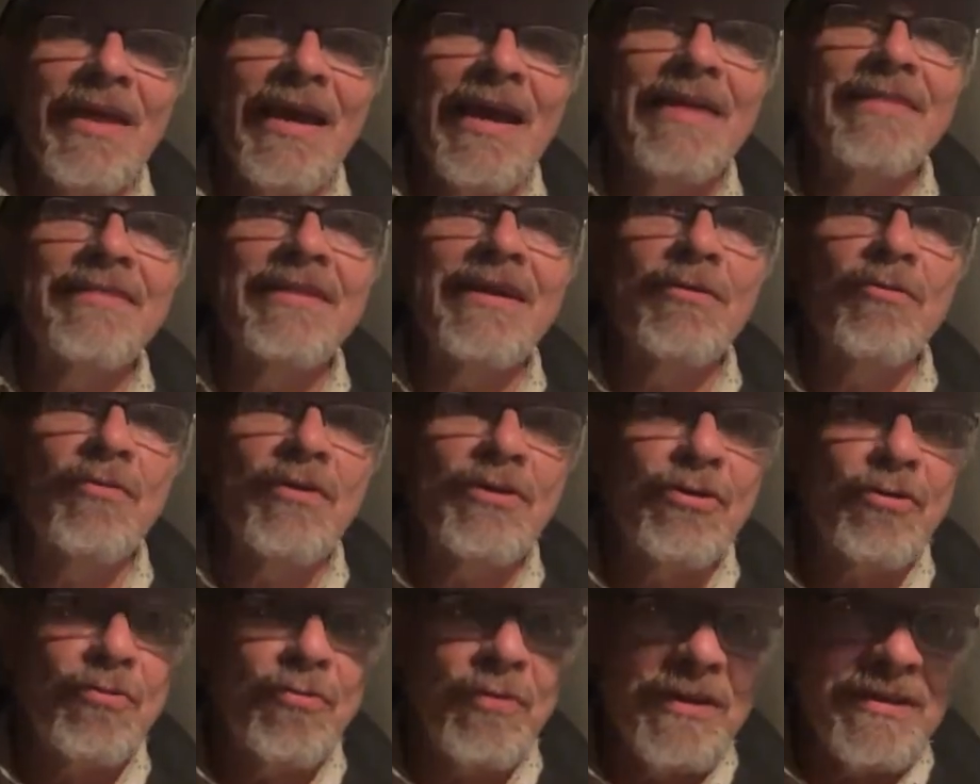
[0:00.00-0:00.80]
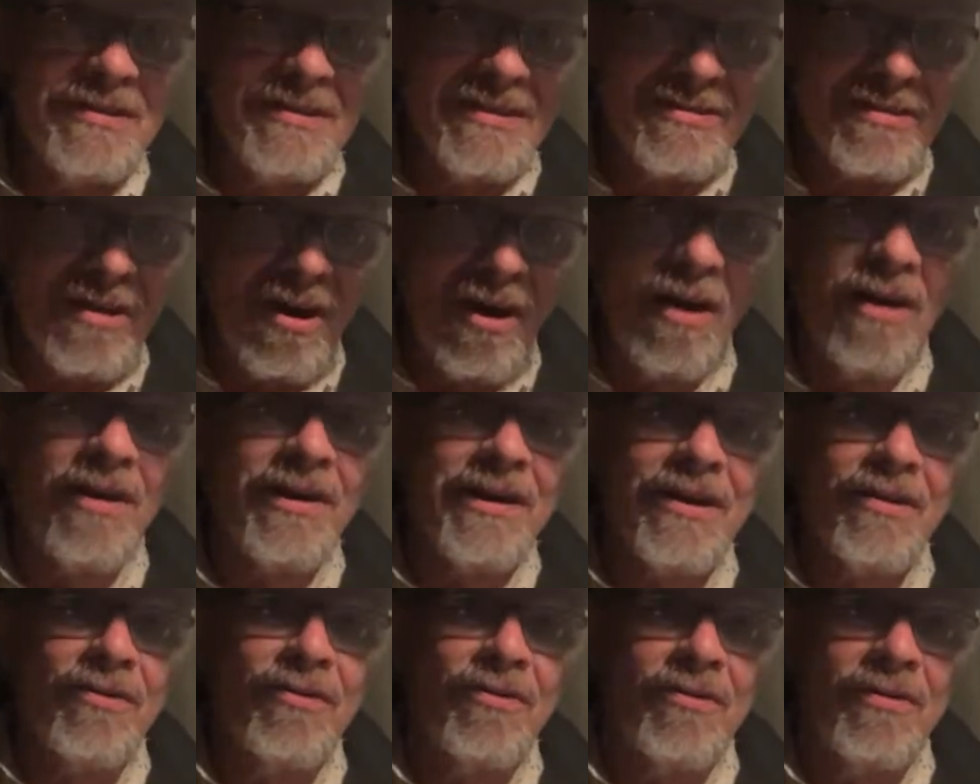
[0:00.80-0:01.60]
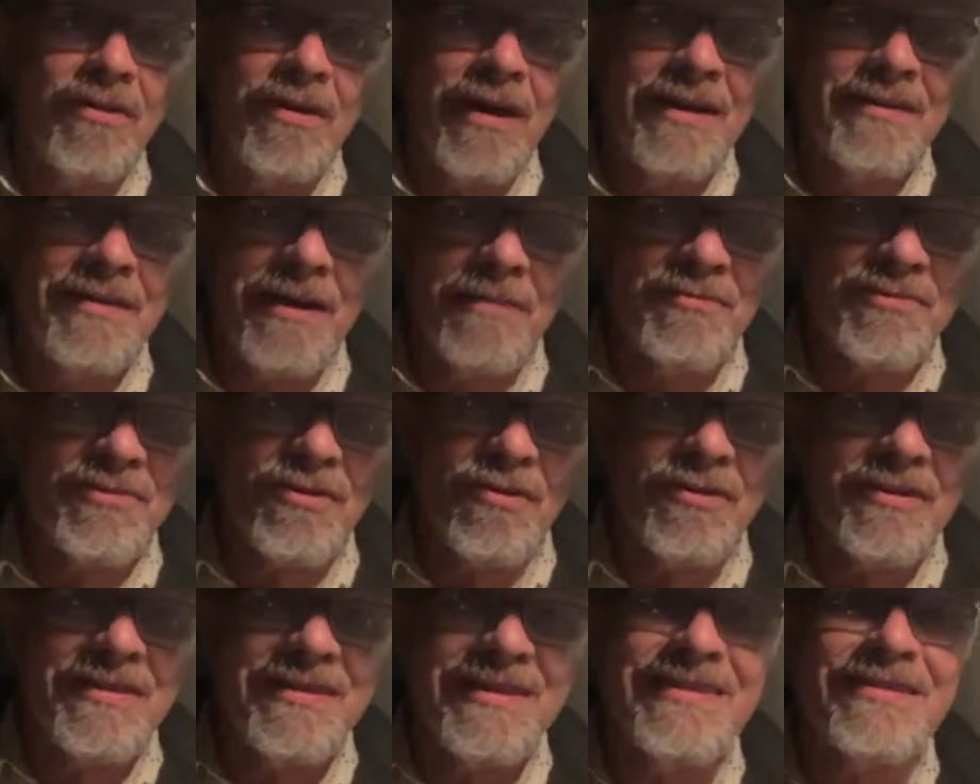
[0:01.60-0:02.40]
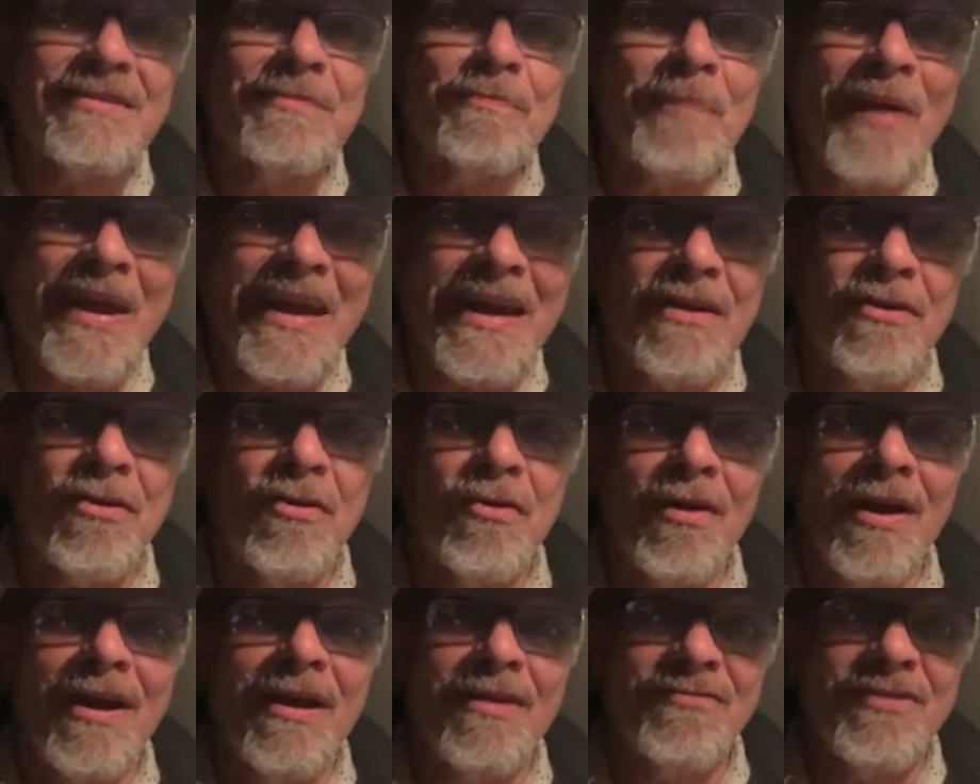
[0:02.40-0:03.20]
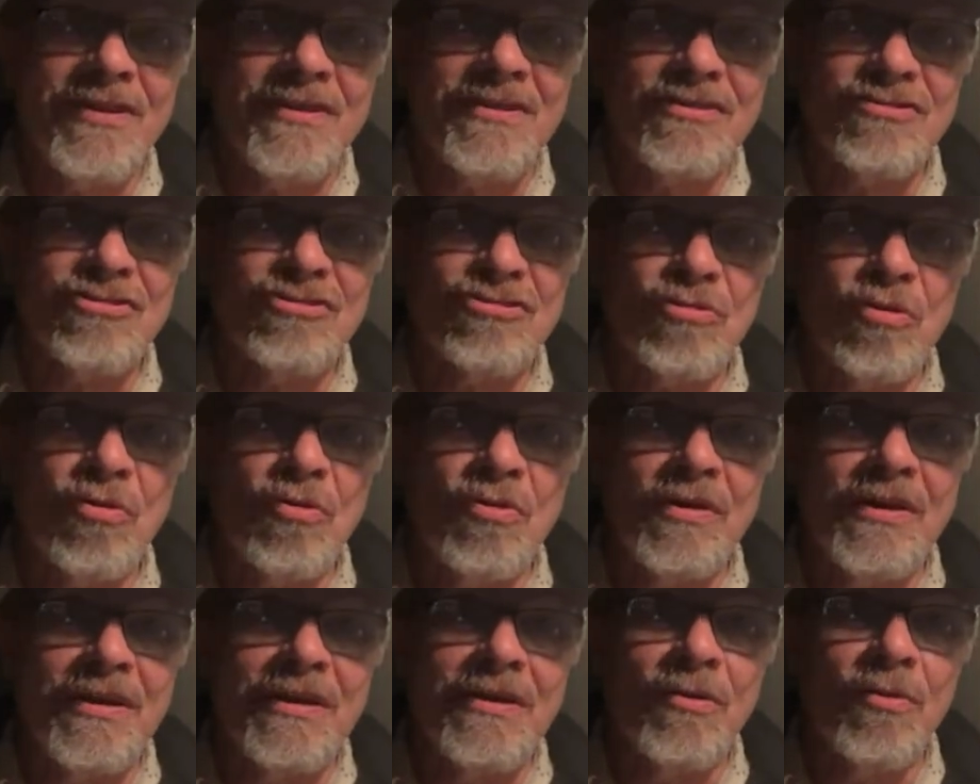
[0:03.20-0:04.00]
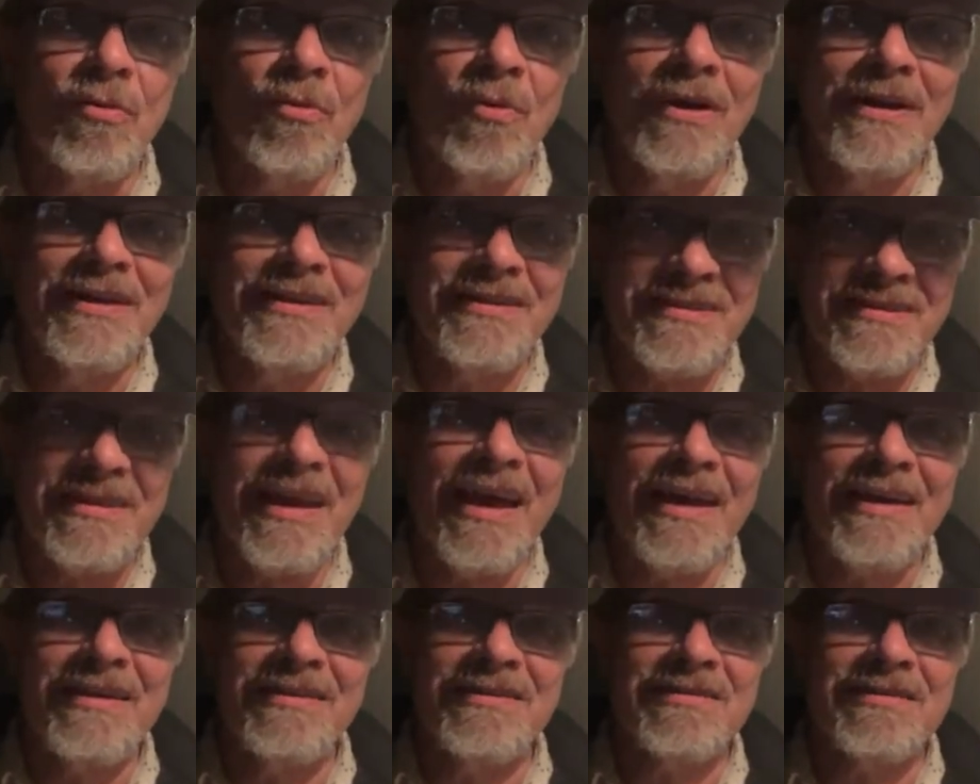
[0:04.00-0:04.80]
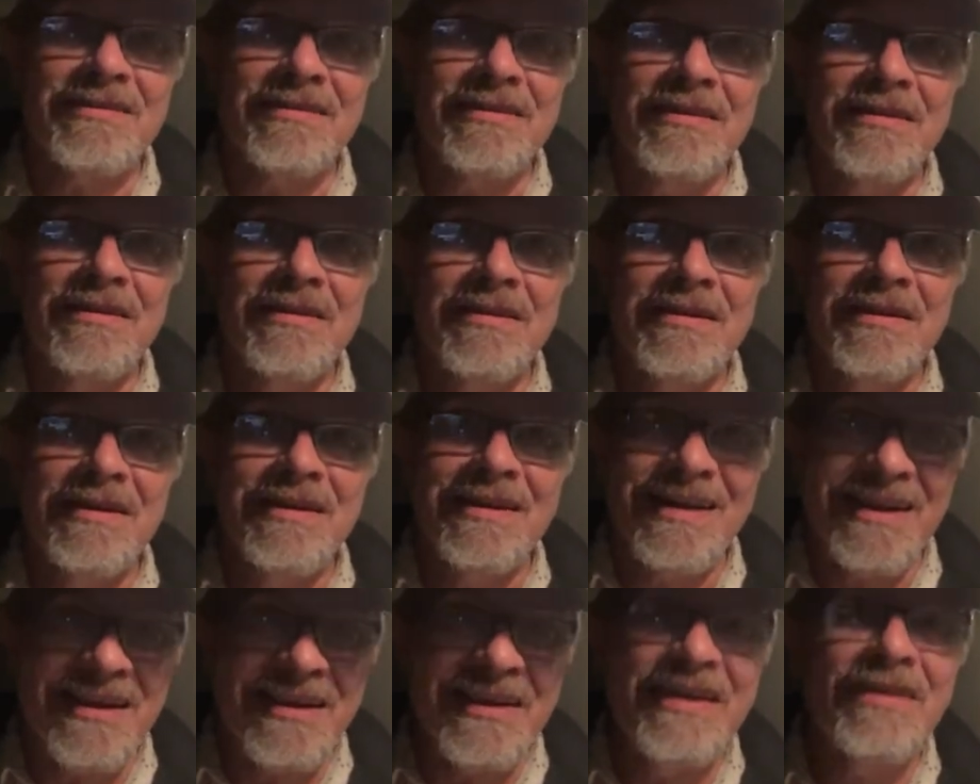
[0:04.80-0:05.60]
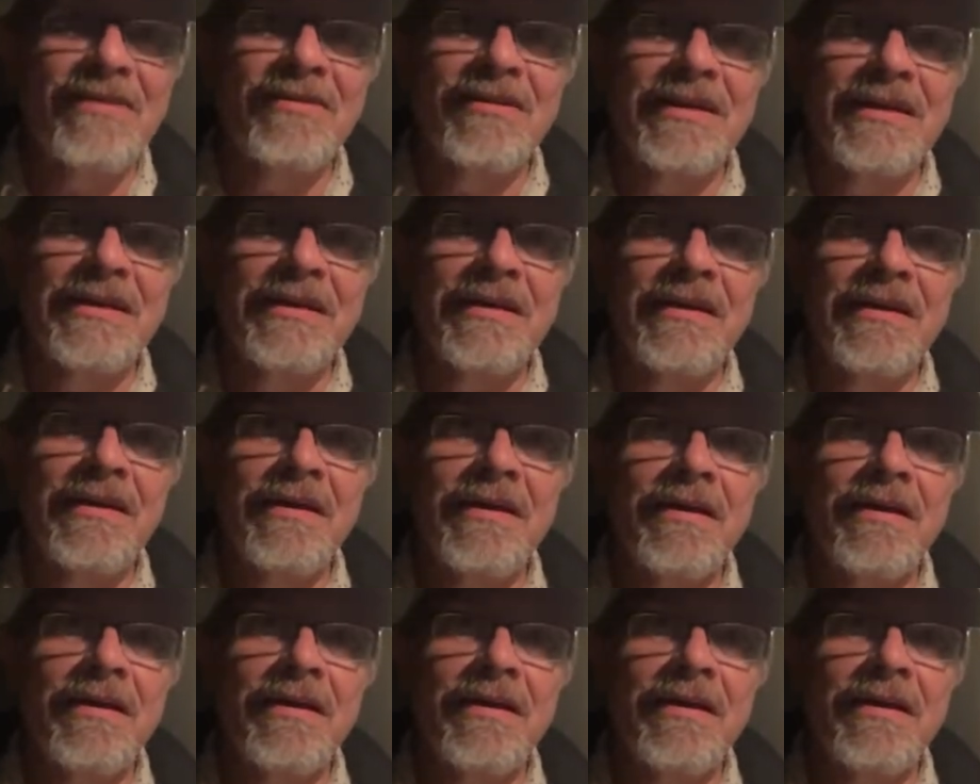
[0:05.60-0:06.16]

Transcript: And then when you read this article, and I'm sorry, this paragraph in the story where it says clearly,